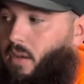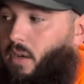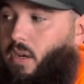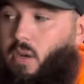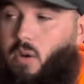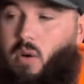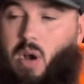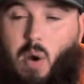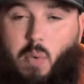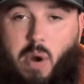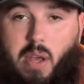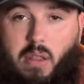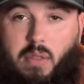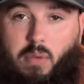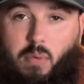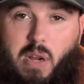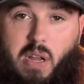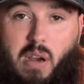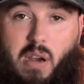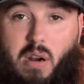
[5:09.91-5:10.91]
You know, I weigh
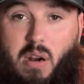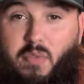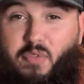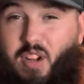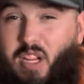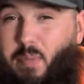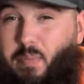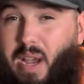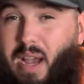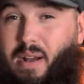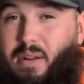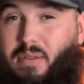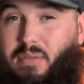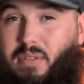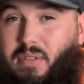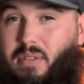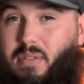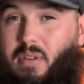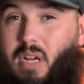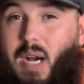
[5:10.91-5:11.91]
350
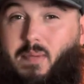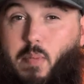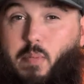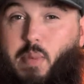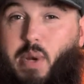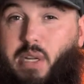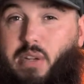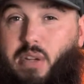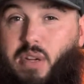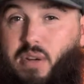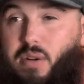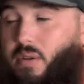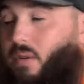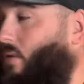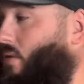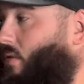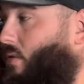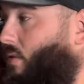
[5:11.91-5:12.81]
pounds. I'm a big dude.